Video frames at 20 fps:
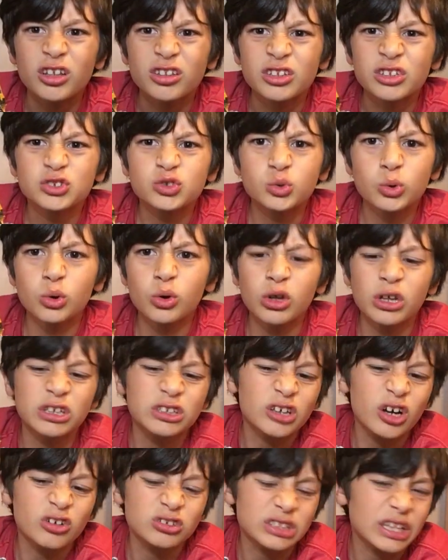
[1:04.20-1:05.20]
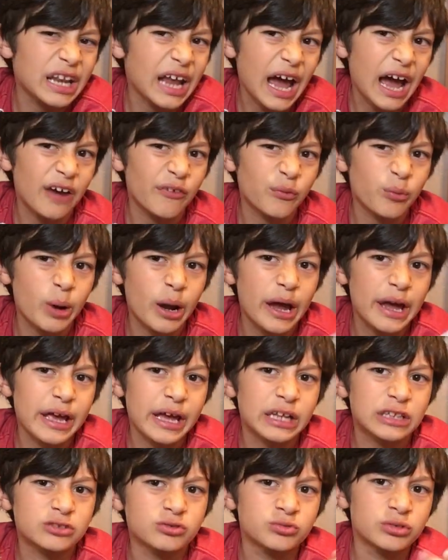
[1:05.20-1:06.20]
the sword only goes in halfway,
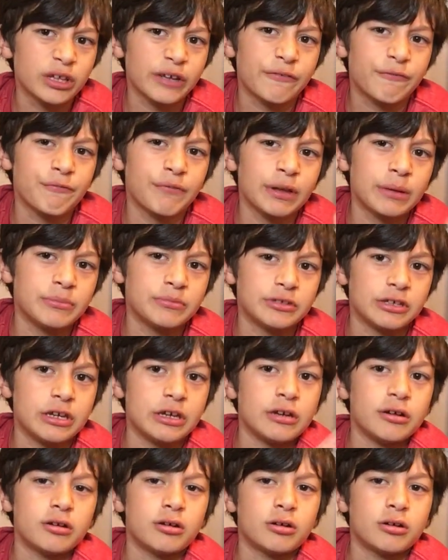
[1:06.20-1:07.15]
and it's really flimsy.